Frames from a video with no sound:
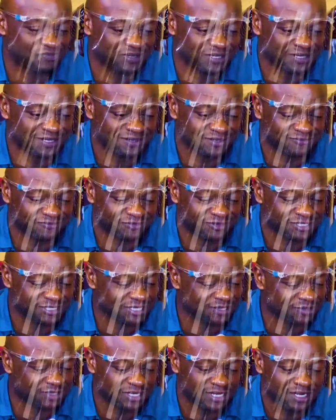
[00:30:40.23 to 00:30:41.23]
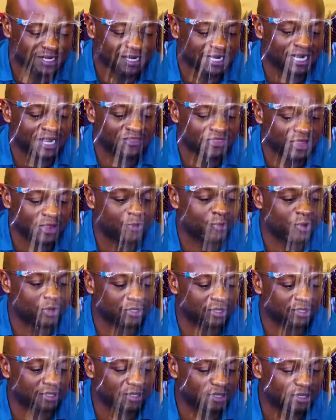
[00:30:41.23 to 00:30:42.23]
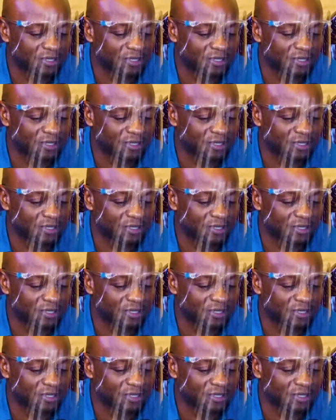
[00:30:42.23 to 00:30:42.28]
peak in Freetown, and that one